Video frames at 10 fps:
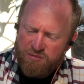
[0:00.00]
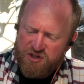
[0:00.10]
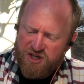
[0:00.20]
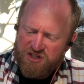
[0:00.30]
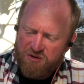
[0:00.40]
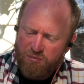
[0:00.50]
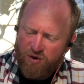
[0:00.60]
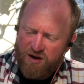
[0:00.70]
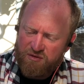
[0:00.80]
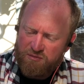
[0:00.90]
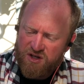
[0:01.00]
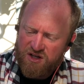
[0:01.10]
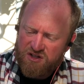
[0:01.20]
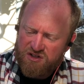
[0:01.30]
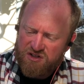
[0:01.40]
possessing private
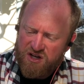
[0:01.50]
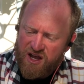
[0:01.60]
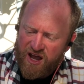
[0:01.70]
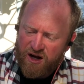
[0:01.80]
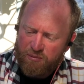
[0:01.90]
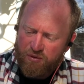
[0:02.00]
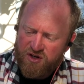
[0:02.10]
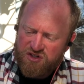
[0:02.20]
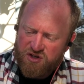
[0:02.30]
means and a place